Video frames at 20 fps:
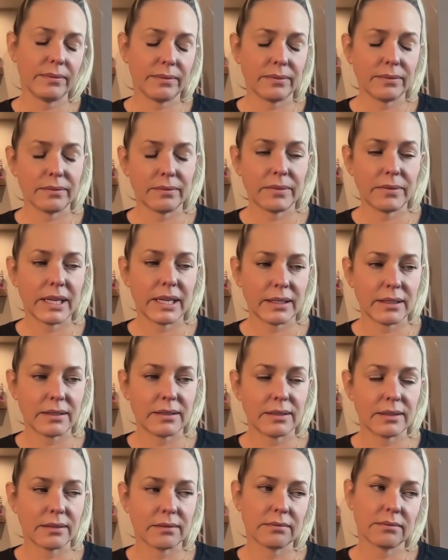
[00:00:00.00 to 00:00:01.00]

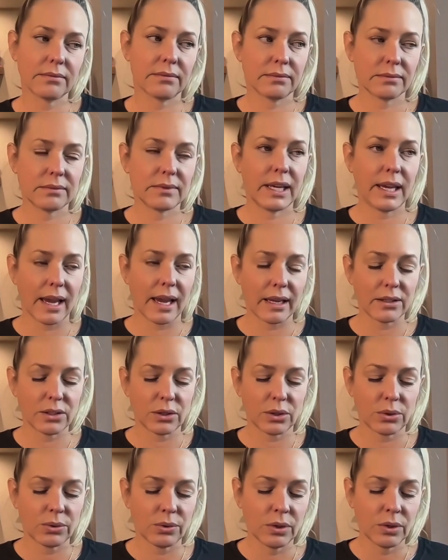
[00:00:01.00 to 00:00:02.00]
because he had
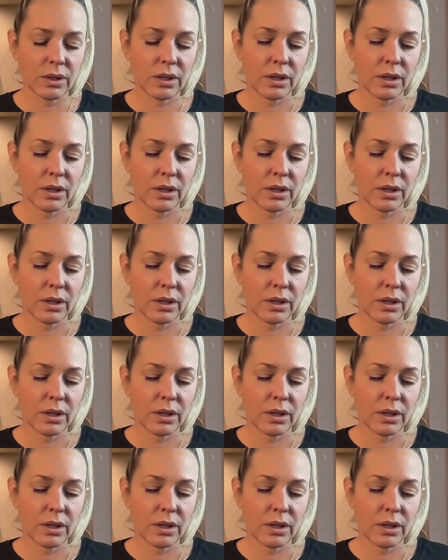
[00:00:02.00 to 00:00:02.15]
to.